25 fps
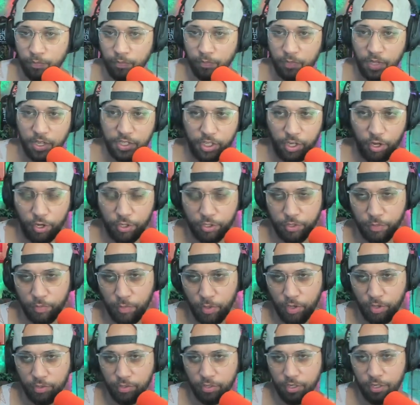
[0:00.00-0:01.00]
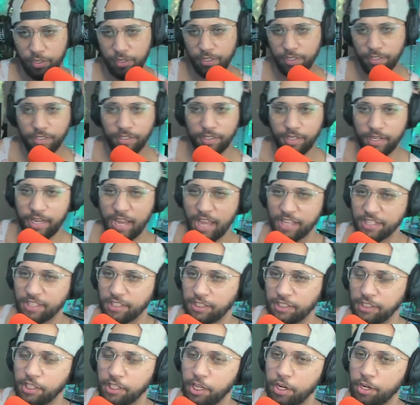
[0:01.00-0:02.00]
Is he also bald? He's, he has
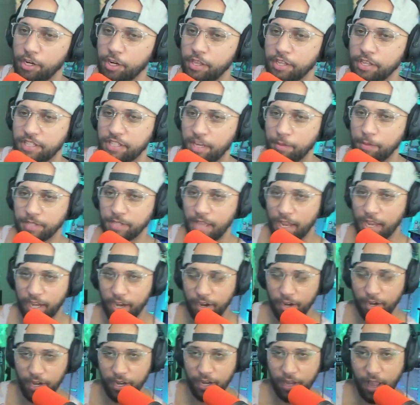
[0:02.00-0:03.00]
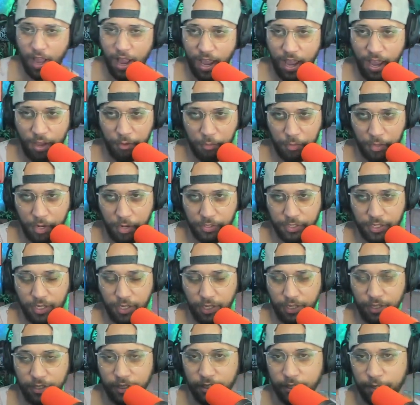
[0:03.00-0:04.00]
literally the same exact hair I, I had when I was a kid.